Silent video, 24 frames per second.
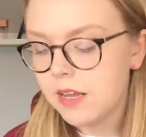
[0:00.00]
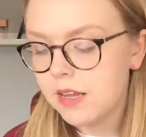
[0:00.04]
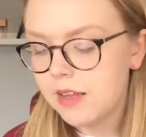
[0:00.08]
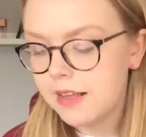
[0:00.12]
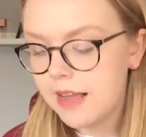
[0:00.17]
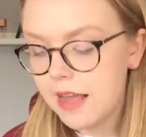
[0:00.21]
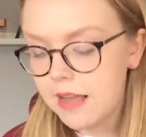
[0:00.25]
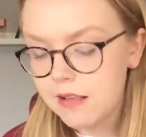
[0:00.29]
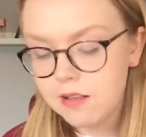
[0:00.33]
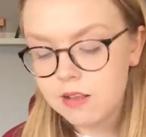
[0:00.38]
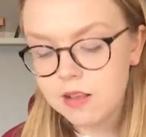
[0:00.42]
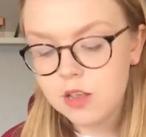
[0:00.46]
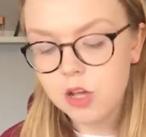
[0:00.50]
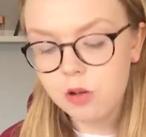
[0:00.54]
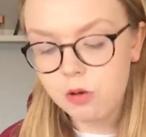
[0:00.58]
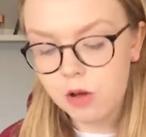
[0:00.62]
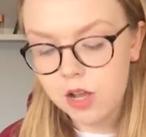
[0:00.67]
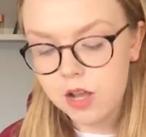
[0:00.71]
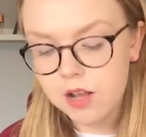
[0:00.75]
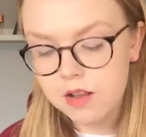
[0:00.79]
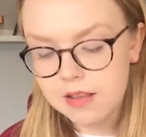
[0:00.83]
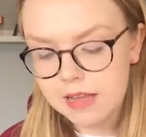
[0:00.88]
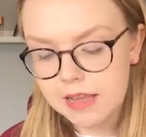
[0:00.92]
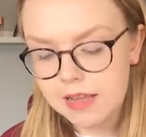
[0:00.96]
Yes, you
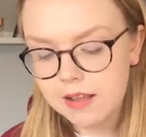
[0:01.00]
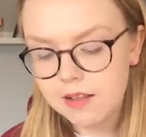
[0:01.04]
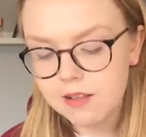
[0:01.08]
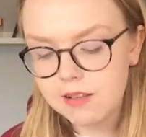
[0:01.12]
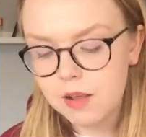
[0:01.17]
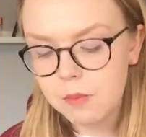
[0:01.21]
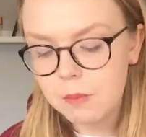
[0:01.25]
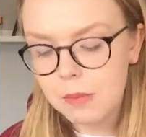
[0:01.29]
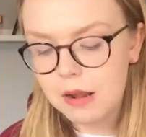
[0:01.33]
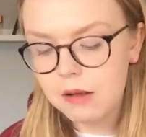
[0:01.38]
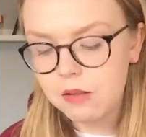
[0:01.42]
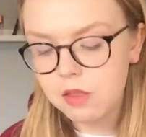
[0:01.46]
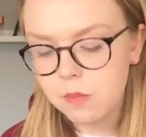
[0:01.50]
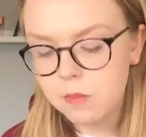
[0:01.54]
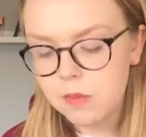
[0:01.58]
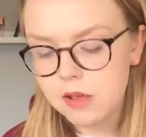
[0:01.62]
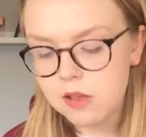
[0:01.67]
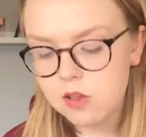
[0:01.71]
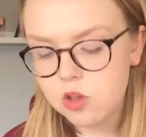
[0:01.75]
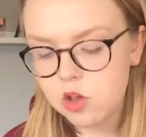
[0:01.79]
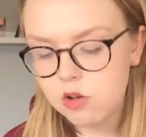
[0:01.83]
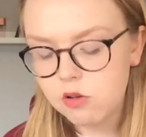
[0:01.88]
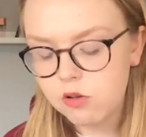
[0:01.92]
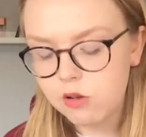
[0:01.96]
heard it, somehow the
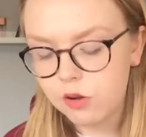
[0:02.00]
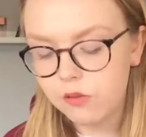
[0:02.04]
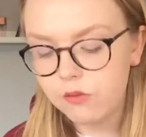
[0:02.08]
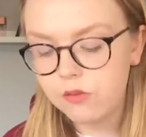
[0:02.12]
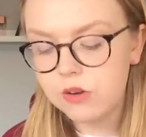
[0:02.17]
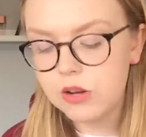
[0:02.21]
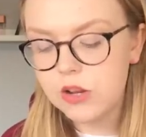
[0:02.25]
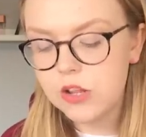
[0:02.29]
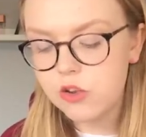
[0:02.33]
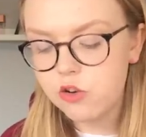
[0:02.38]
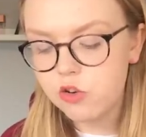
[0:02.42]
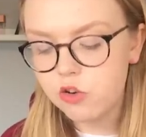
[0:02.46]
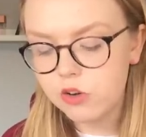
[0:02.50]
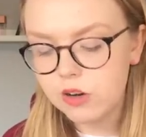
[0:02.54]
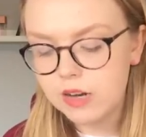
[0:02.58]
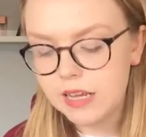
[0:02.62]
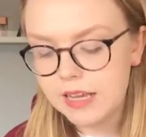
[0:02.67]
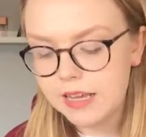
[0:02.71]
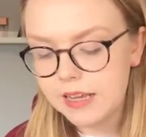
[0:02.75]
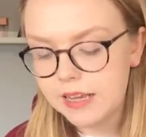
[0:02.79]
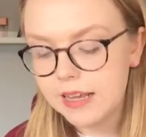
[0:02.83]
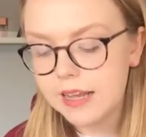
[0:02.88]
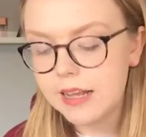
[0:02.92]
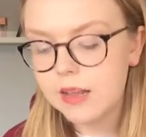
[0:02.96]
misuse of
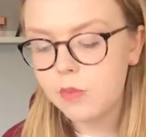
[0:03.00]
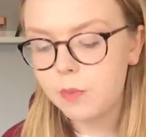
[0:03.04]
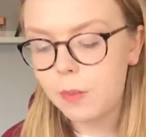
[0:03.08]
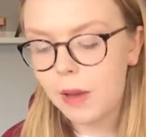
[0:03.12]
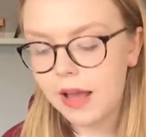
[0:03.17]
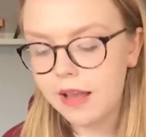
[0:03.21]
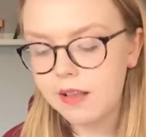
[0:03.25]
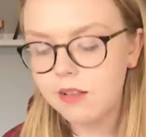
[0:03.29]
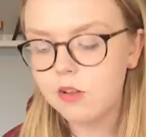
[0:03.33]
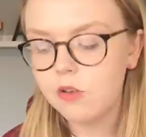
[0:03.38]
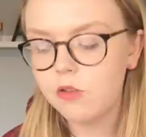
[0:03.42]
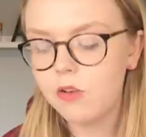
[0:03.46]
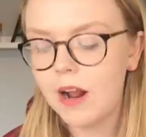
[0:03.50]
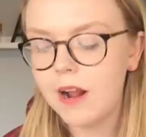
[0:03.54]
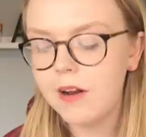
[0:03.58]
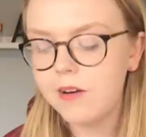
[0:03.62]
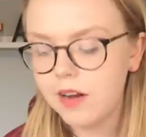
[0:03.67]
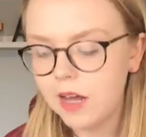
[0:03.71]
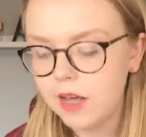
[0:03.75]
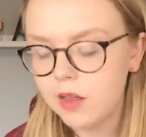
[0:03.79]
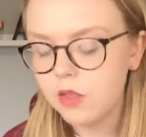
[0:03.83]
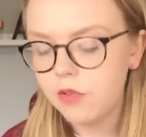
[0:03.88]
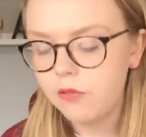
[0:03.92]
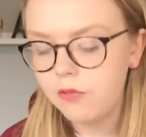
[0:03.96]
literally is passed
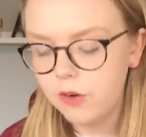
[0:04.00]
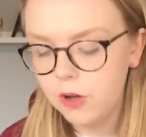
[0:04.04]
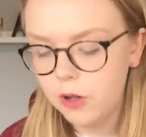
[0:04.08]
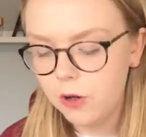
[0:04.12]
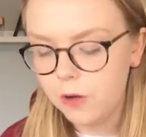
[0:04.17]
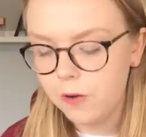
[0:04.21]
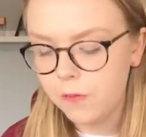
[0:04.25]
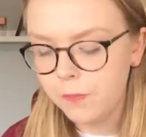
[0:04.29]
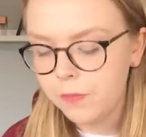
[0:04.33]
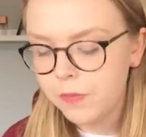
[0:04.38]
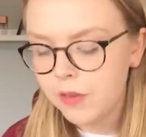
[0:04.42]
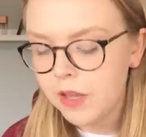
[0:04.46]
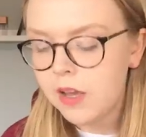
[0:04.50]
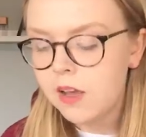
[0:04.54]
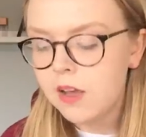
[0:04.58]
around like the flu,